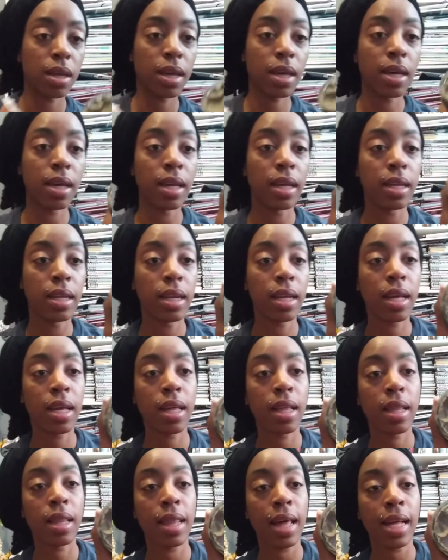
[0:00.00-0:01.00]
And
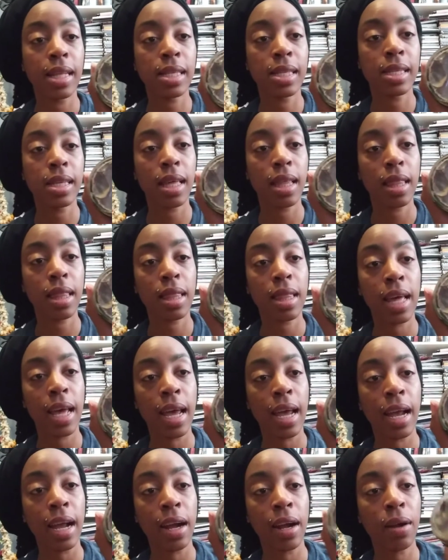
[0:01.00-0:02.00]
that's it
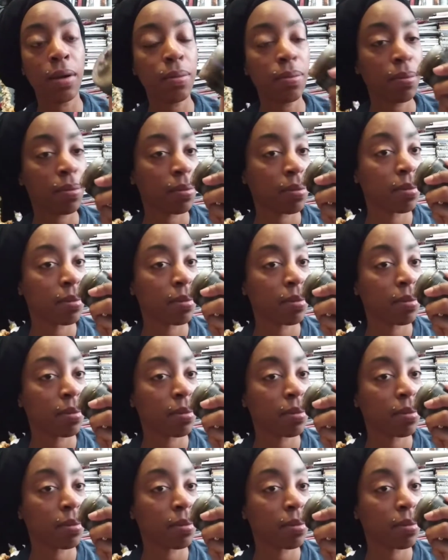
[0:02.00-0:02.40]
there.